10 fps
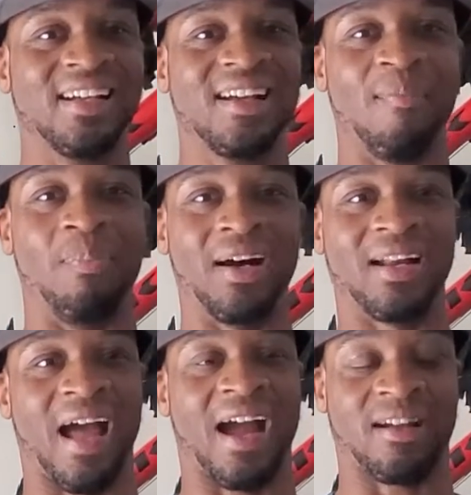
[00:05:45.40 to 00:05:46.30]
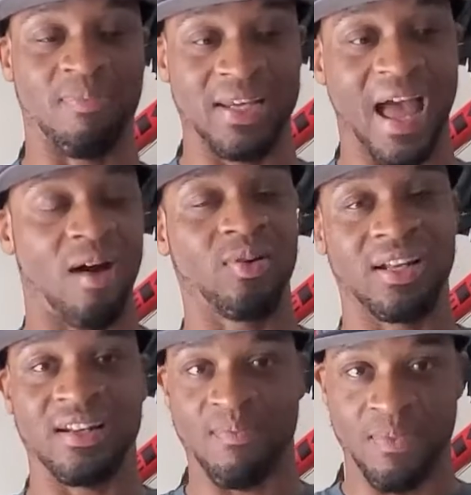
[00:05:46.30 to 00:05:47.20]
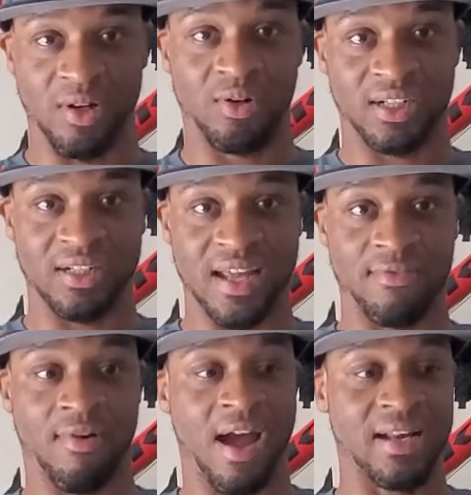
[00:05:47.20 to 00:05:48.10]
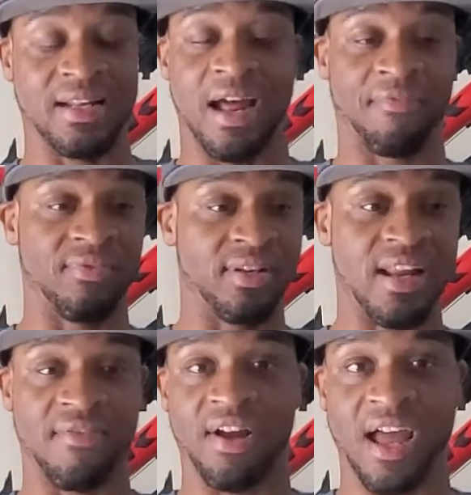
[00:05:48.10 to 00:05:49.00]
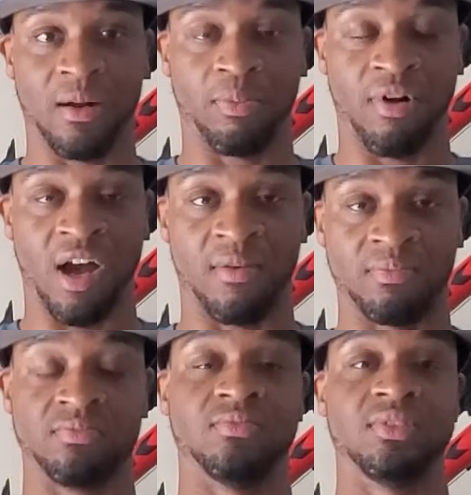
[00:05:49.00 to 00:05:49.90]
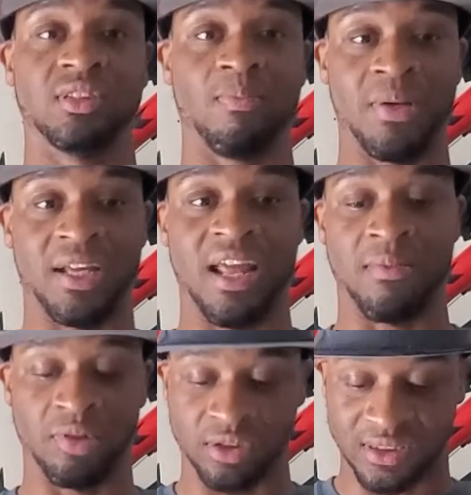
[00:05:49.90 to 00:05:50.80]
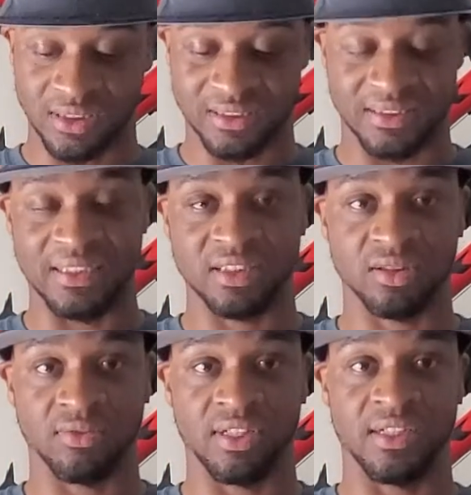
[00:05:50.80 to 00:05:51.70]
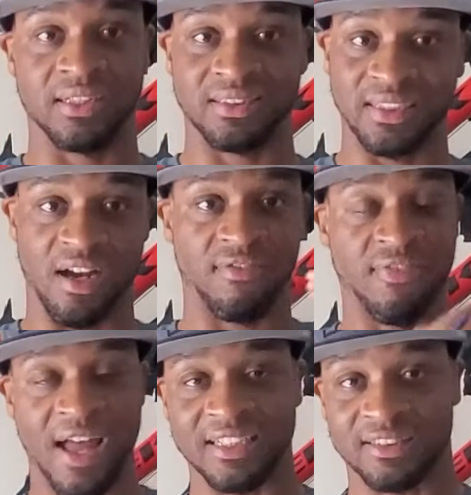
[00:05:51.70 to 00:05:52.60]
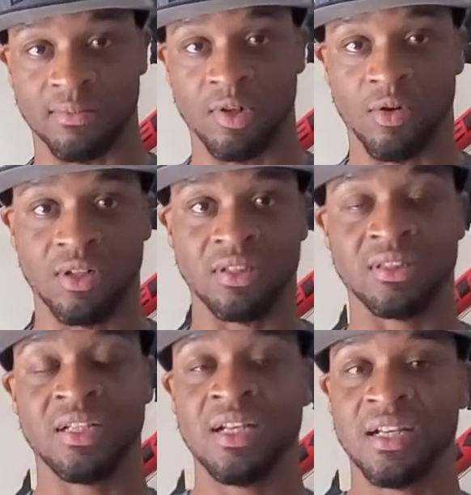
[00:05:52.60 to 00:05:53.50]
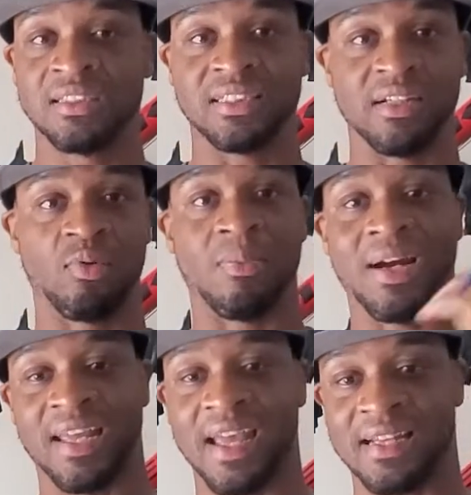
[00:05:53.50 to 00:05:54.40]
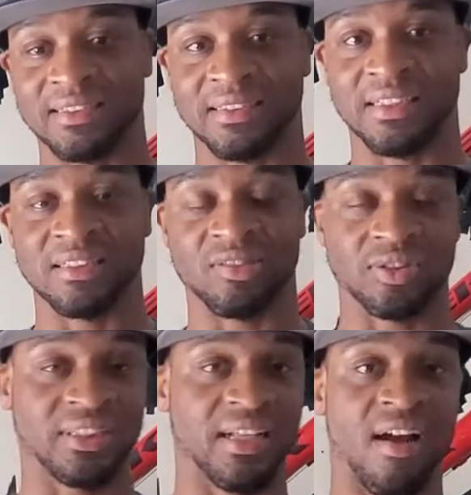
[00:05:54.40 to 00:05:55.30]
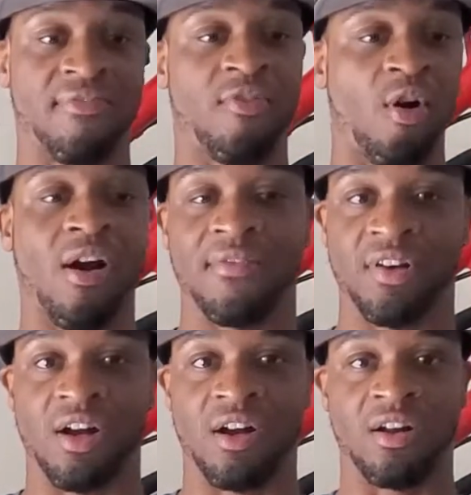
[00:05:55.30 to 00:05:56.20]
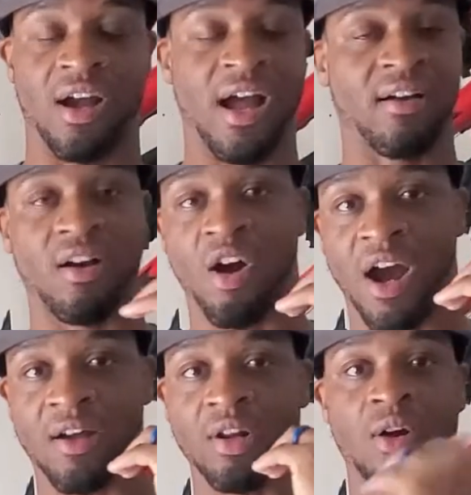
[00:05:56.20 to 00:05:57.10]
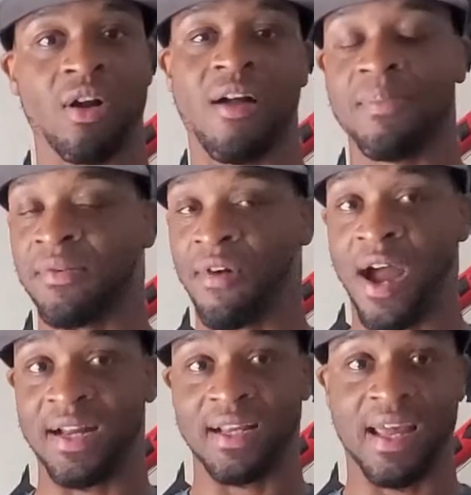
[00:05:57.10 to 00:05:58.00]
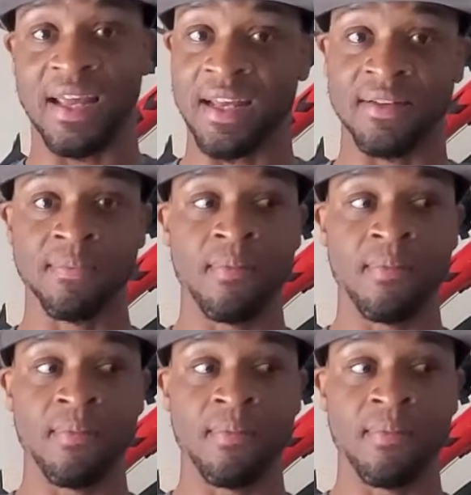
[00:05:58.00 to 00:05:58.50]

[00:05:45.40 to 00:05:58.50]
But I could be out in the middle of the day riding, and I've never had a problem being able to see the screen and see how fast I'm going, seeing where my cadence is, or seeing how far I've gone, or how long I've been riding. And